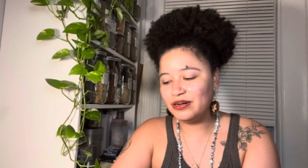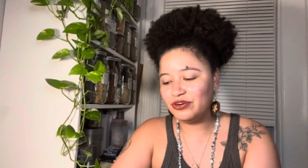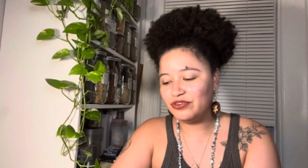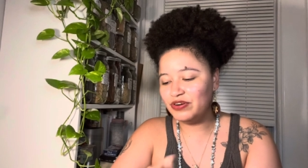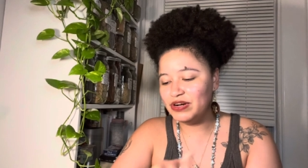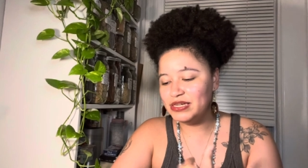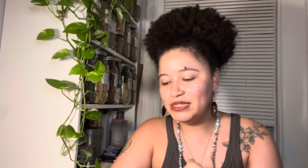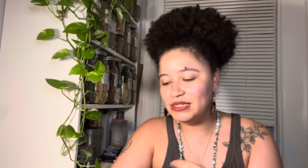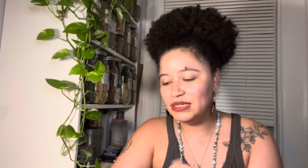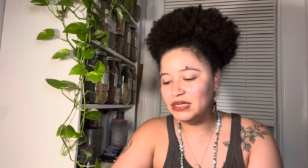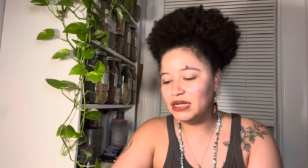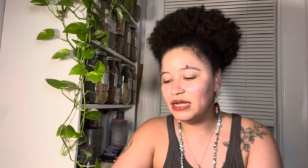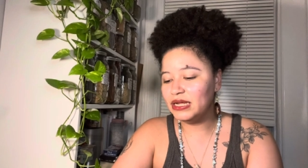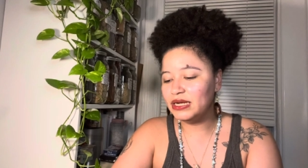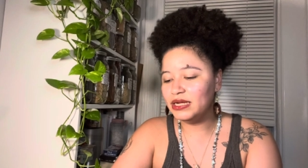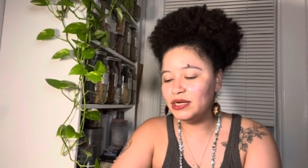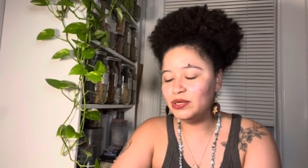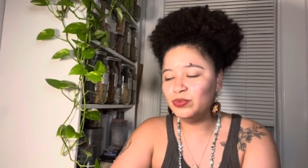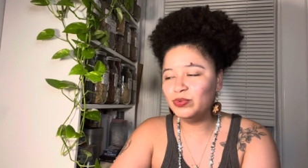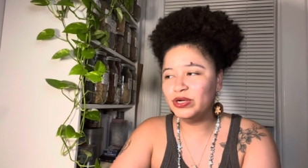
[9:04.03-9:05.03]
of crazy
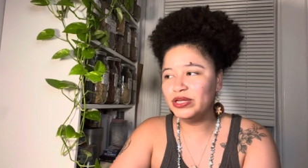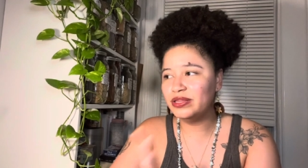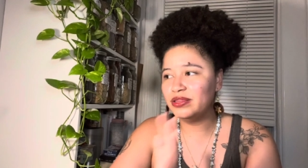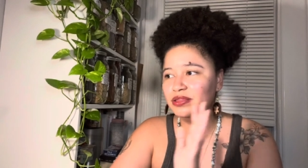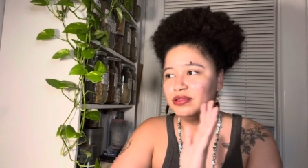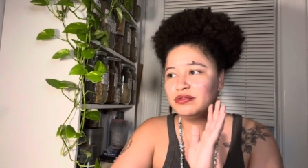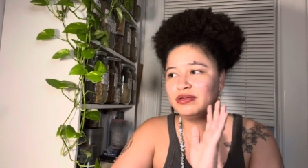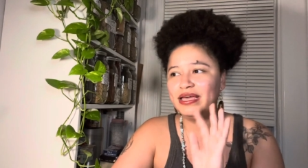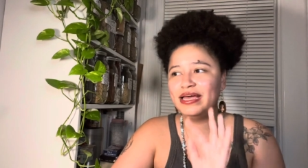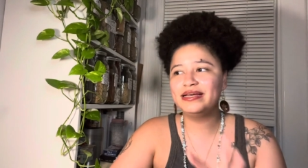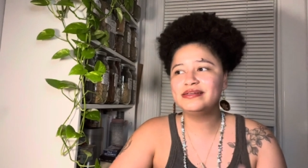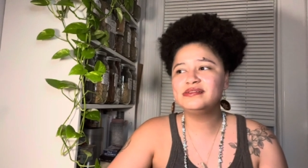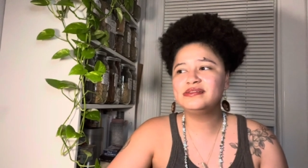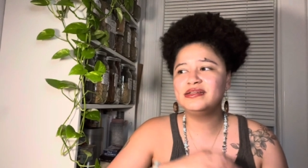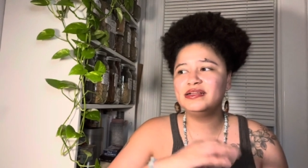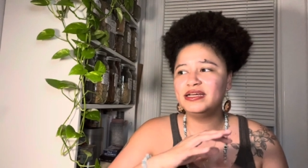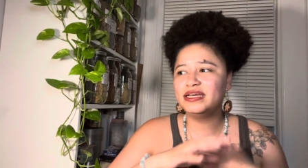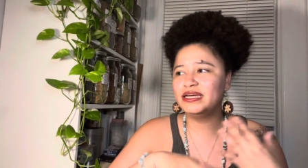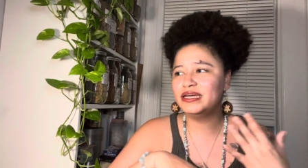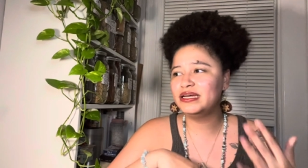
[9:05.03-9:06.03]
lately with
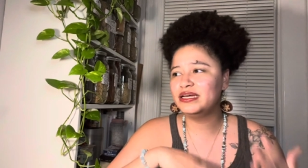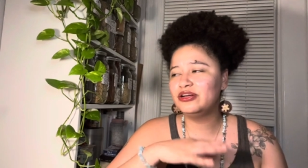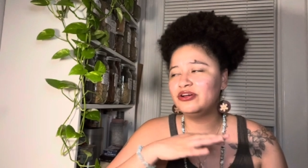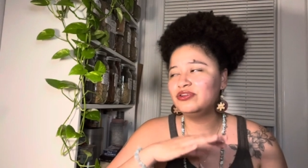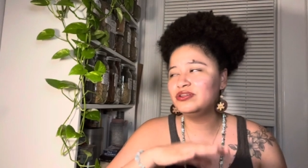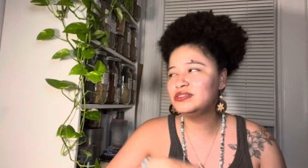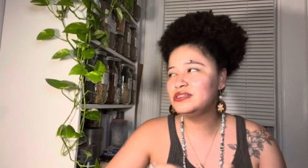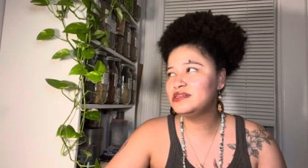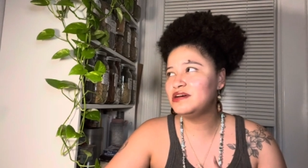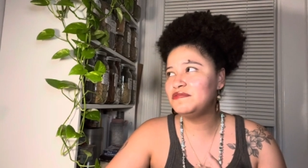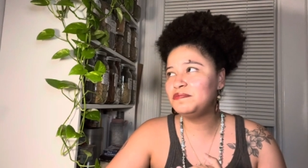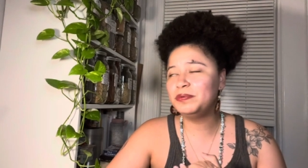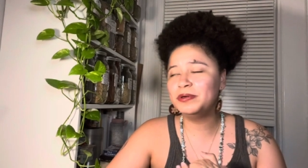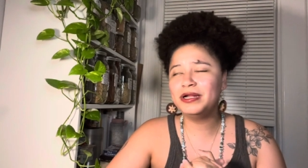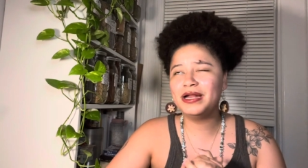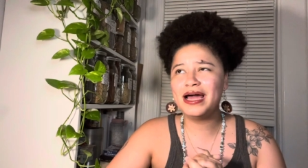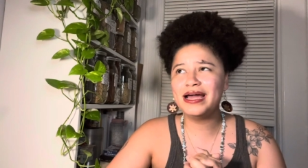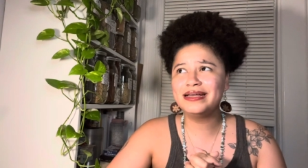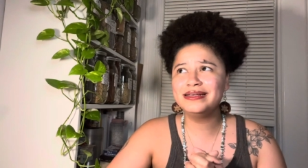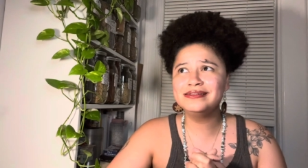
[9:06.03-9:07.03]
canceling and all this stuff,
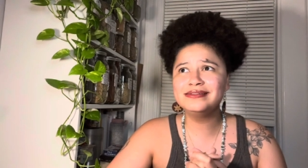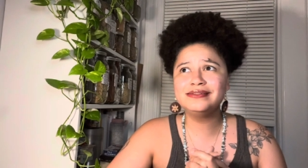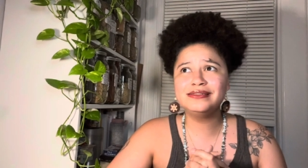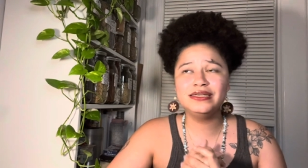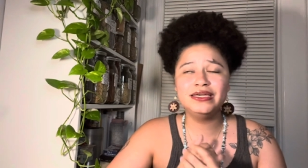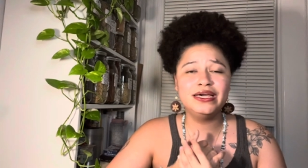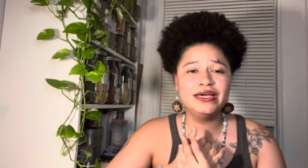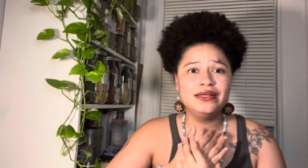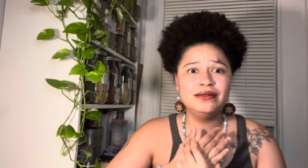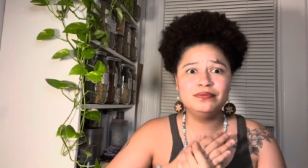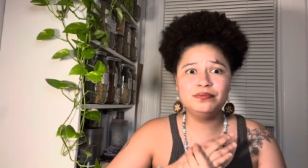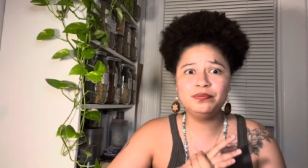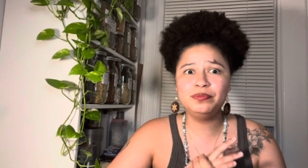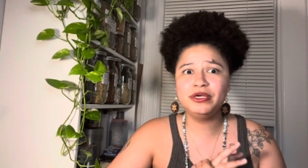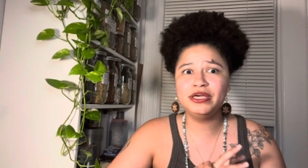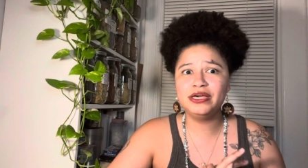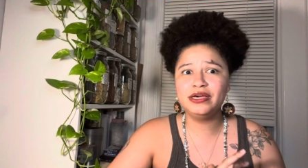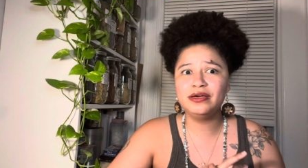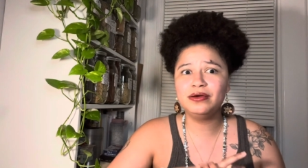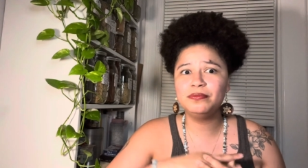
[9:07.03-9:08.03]
but I can see it
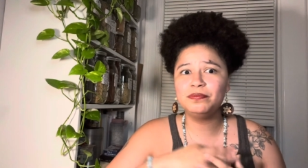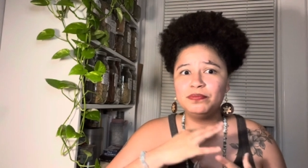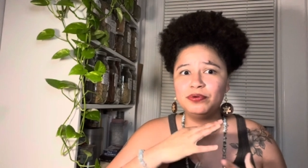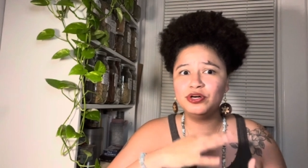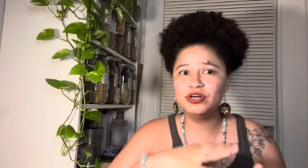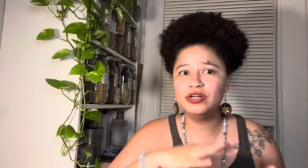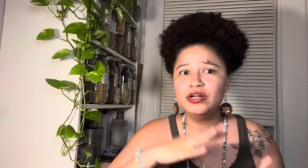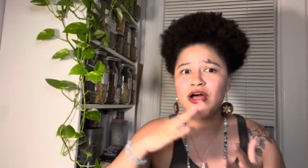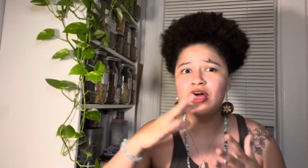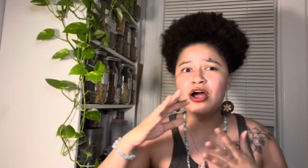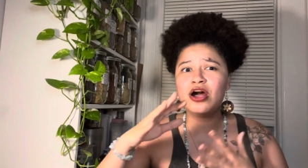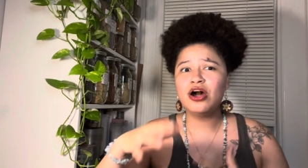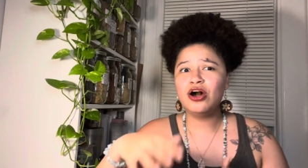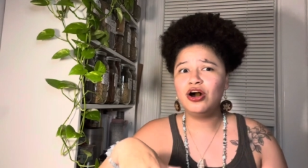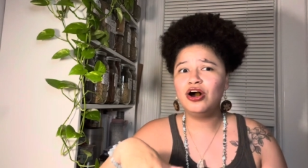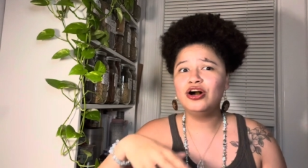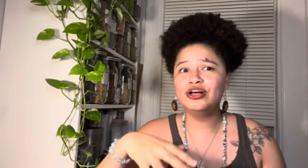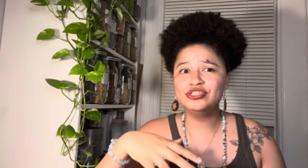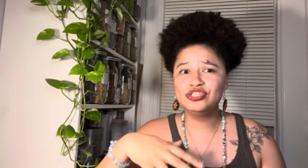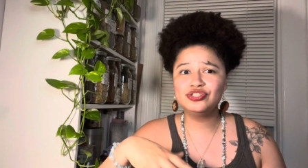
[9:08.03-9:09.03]
being put
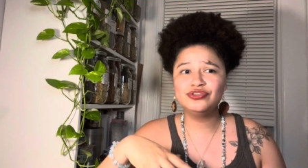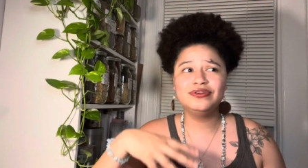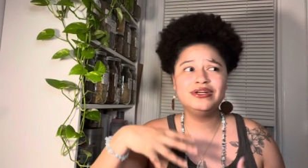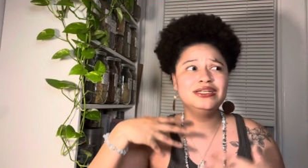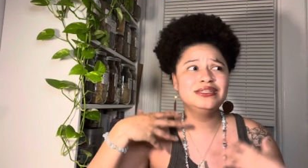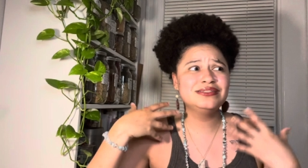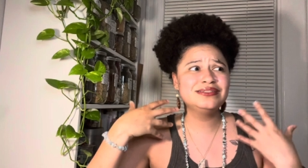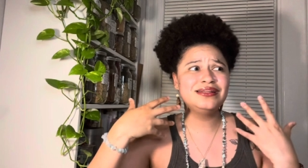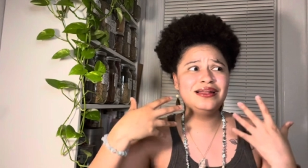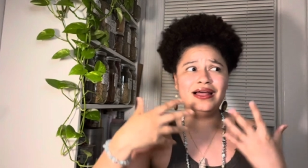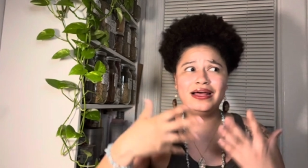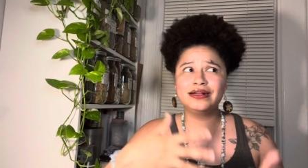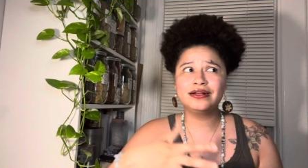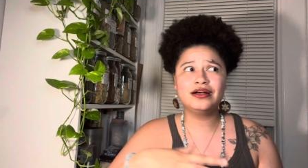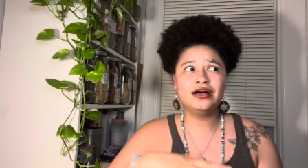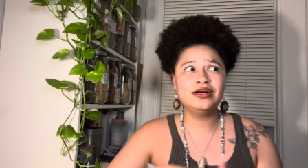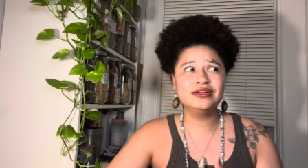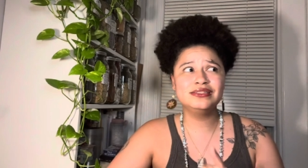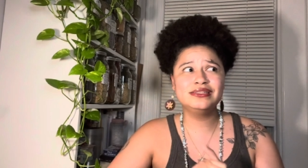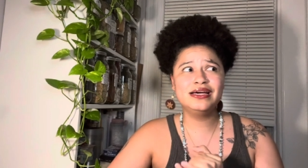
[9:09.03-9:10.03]
on screens, a lot of
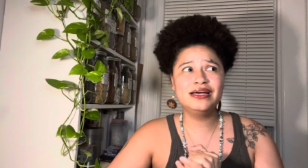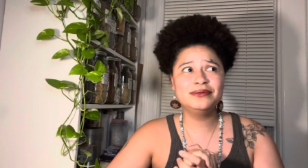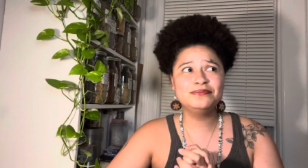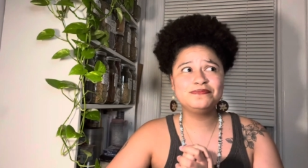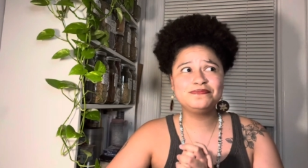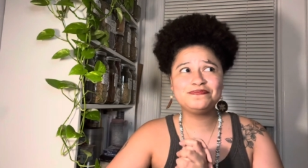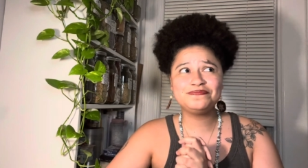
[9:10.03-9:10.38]
content.